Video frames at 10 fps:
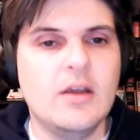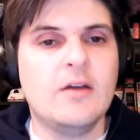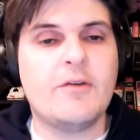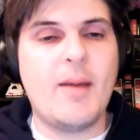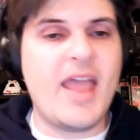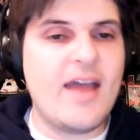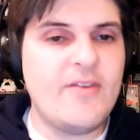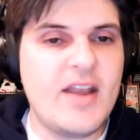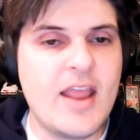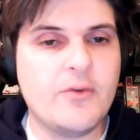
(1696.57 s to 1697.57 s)
For my
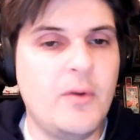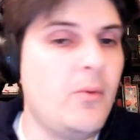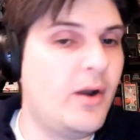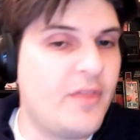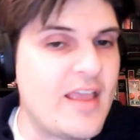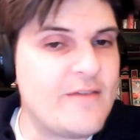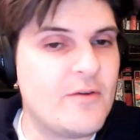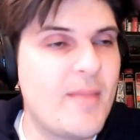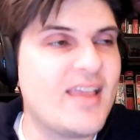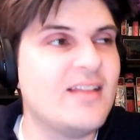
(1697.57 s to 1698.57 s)
everyday crew, I want to thank you
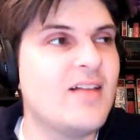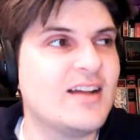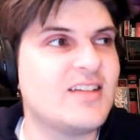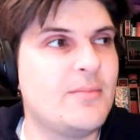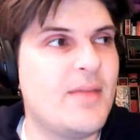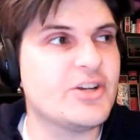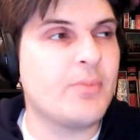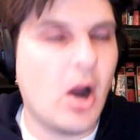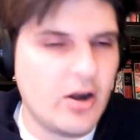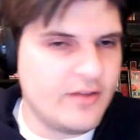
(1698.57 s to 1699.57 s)
for making Locked On Magic
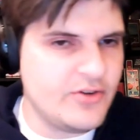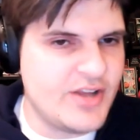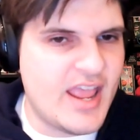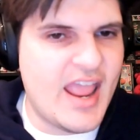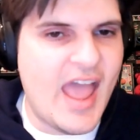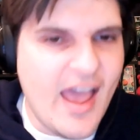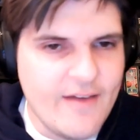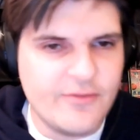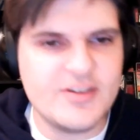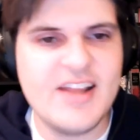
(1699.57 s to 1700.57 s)
part of your day
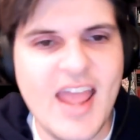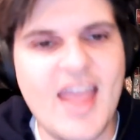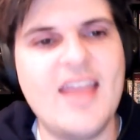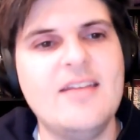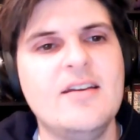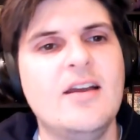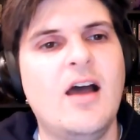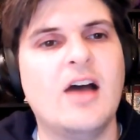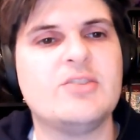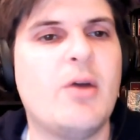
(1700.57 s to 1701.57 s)
every day.
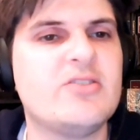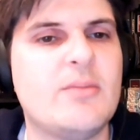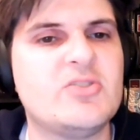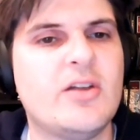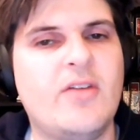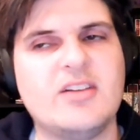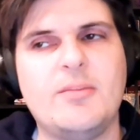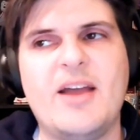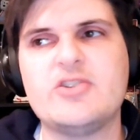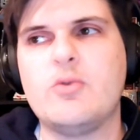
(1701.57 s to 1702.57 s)
On tomorrow's episode of Locked On
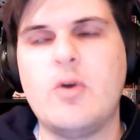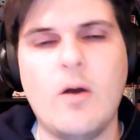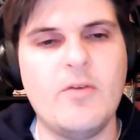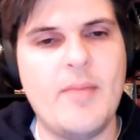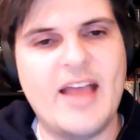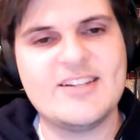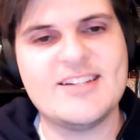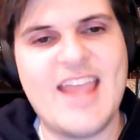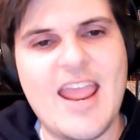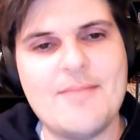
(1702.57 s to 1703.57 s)
Magic, we'll go over the Magic's
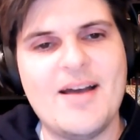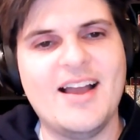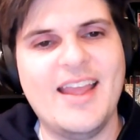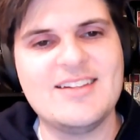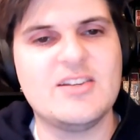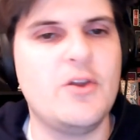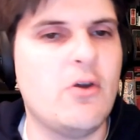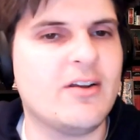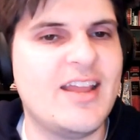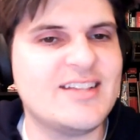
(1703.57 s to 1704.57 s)
game against the New
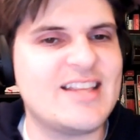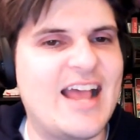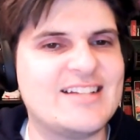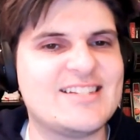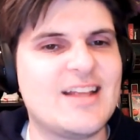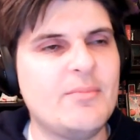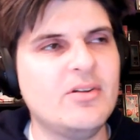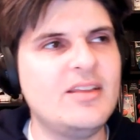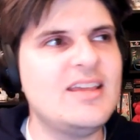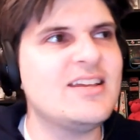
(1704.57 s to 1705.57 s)
York Knicks. As Summer
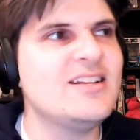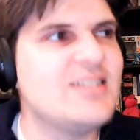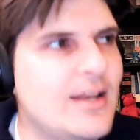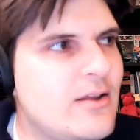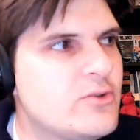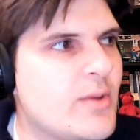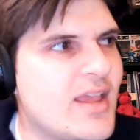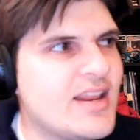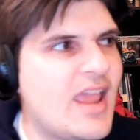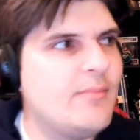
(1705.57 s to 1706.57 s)
League continues, we
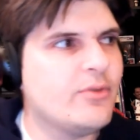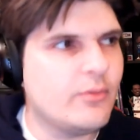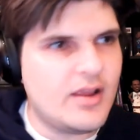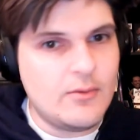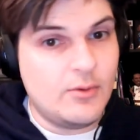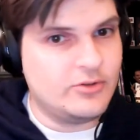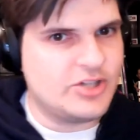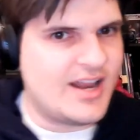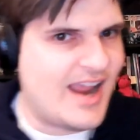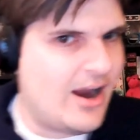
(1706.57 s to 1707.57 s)
hit Game 3. Will
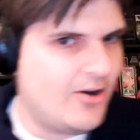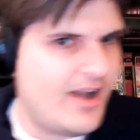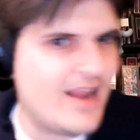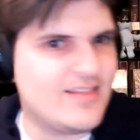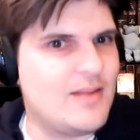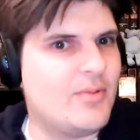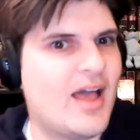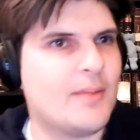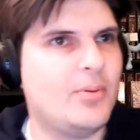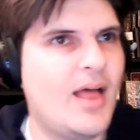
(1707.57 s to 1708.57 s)
Jett Howard and Anthony
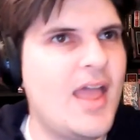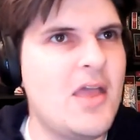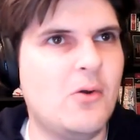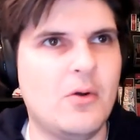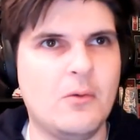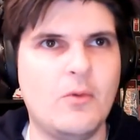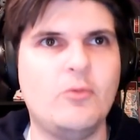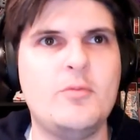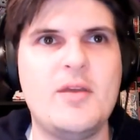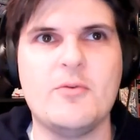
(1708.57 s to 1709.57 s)
Black play, or will
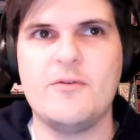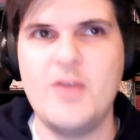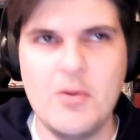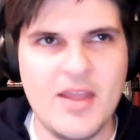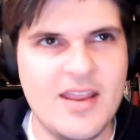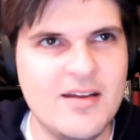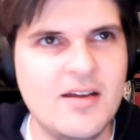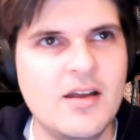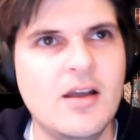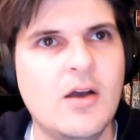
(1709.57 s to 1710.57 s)
we be reviewing
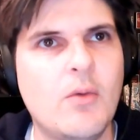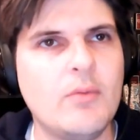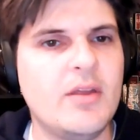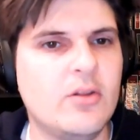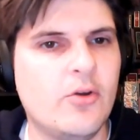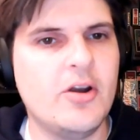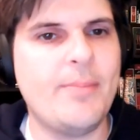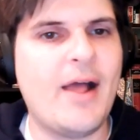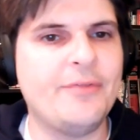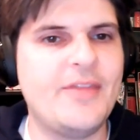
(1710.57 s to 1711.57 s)
what we learned
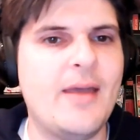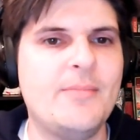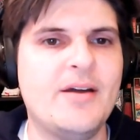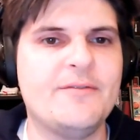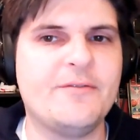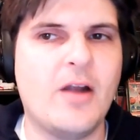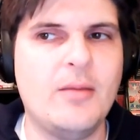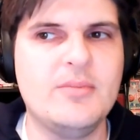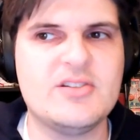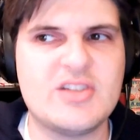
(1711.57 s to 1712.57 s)
about them
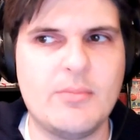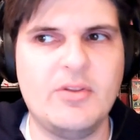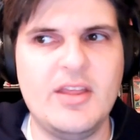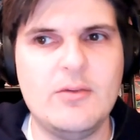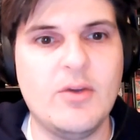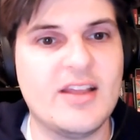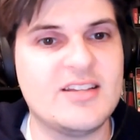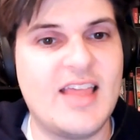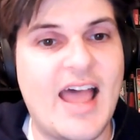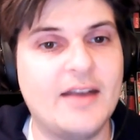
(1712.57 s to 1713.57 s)
from Summer League? We'll get
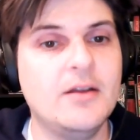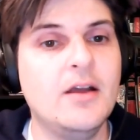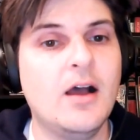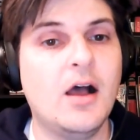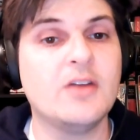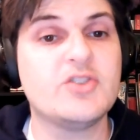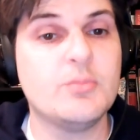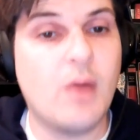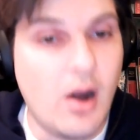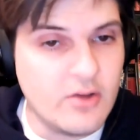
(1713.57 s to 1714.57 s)
to that on
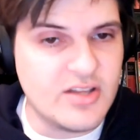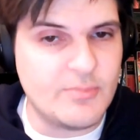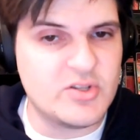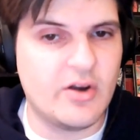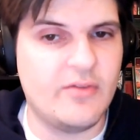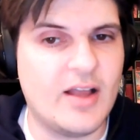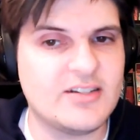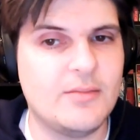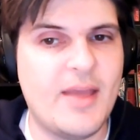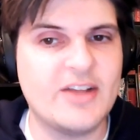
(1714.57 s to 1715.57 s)
tomorrow's episode of Locked
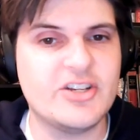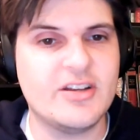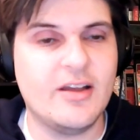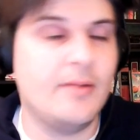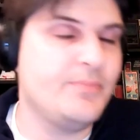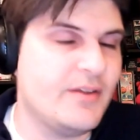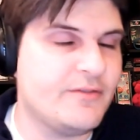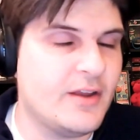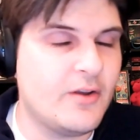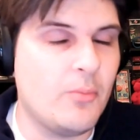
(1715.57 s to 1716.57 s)
On Magic. If
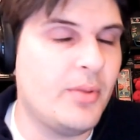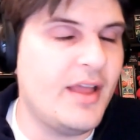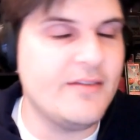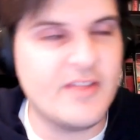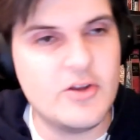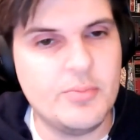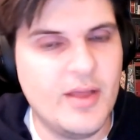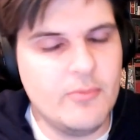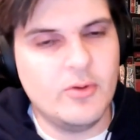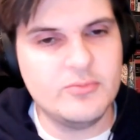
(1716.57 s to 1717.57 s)
they don't play, if they do
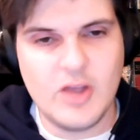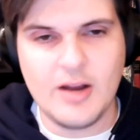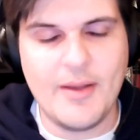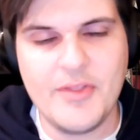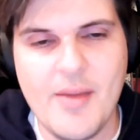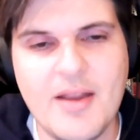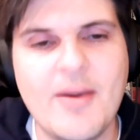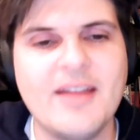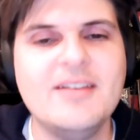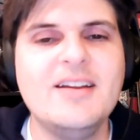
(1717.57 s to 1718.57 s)
play, we'll talk about them
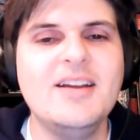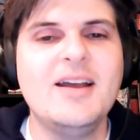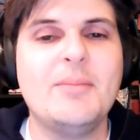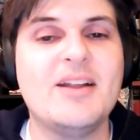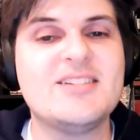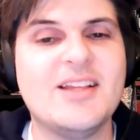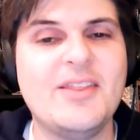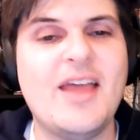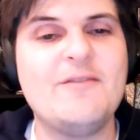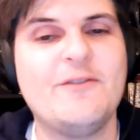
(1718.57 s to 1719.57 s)
anyway. But until
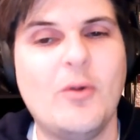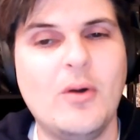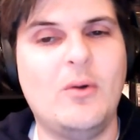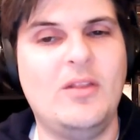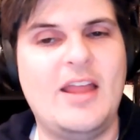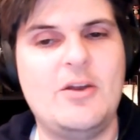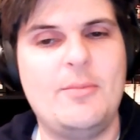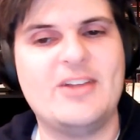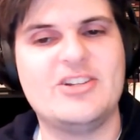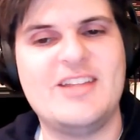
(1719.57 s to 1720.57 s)
then, for Orlando
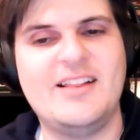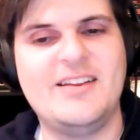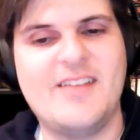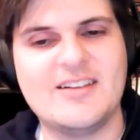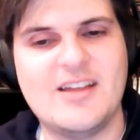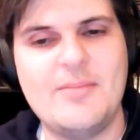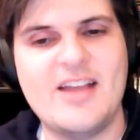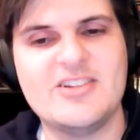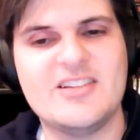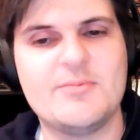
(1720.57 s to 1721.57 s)
Magic Daily and Locked On
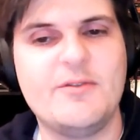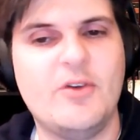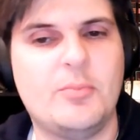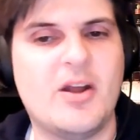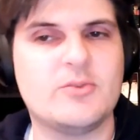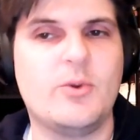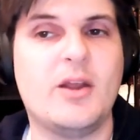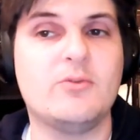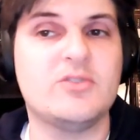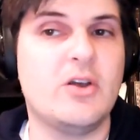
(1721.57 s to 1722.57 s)
Magic, this has been Philip Rossman-Reich.
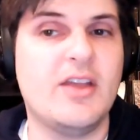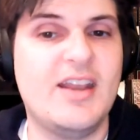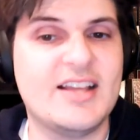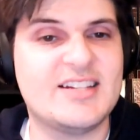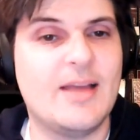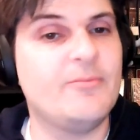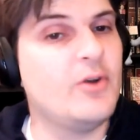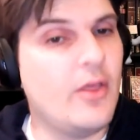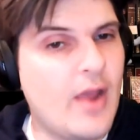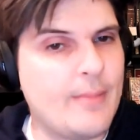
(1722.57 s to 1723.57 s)
We'll see you all again next time for
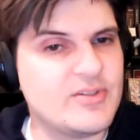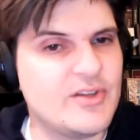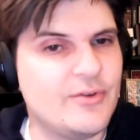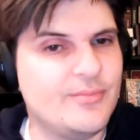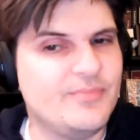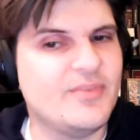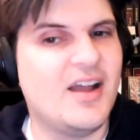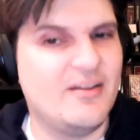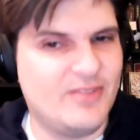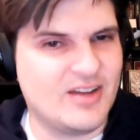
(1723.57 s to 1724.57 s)
another episode
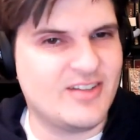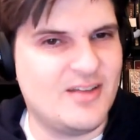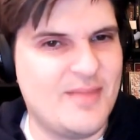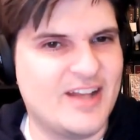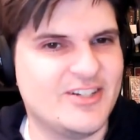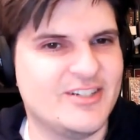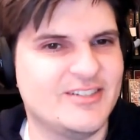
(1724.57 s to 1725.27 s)
of Locked On Magic.